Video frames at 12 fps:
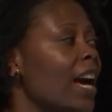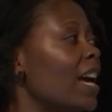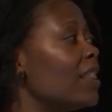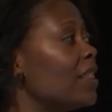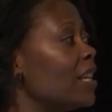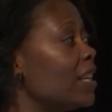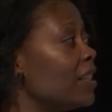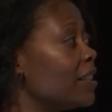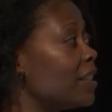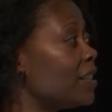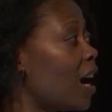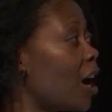And
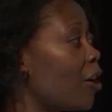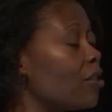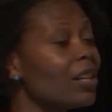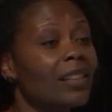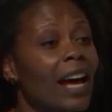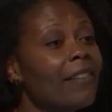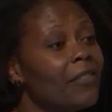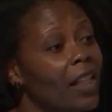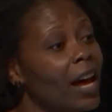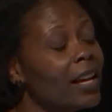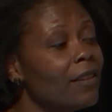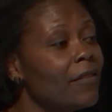these are the
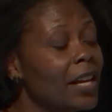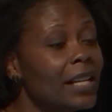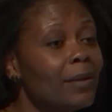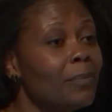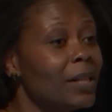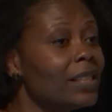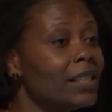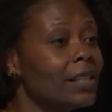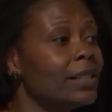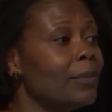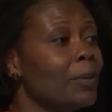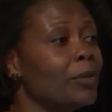lifeline of any
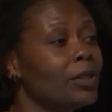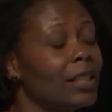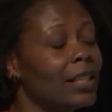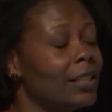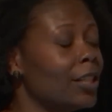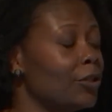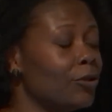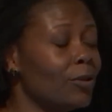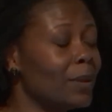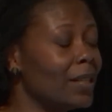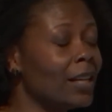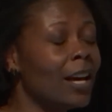business to be able to continue to
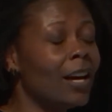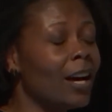be